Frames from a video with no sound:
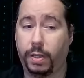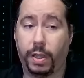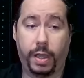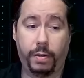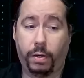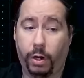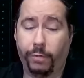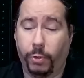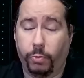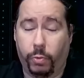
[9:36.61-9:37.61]
And
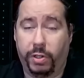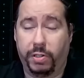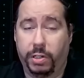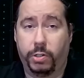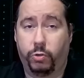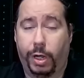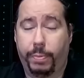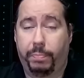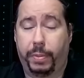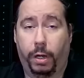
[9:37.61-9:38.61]
Harvard really did drop
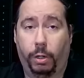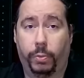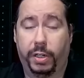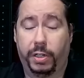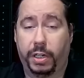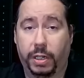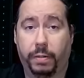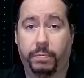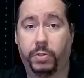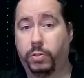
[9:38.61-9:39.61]
the ball when it
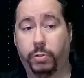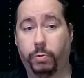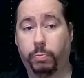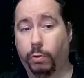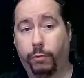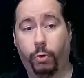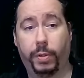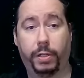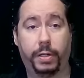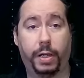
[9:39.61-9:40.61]
comes to
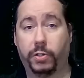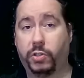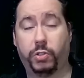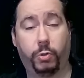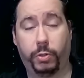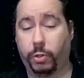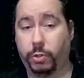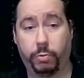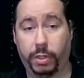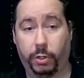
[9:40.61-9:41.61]
performing the analysis and doing their
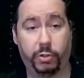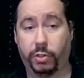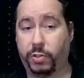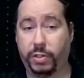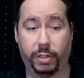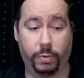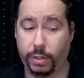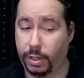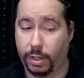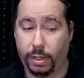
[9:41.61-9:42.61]
due diligence. So
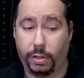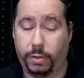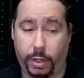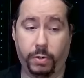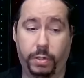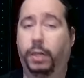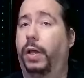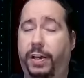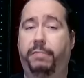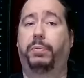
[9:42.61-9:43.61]
there's a
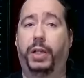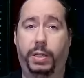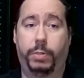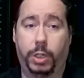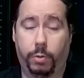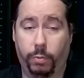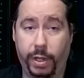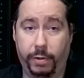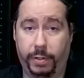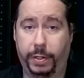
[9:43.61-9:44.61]
lot of blame to go
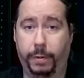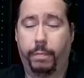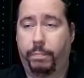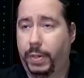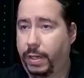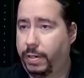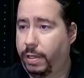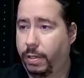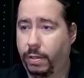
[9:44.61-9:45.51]
around here. But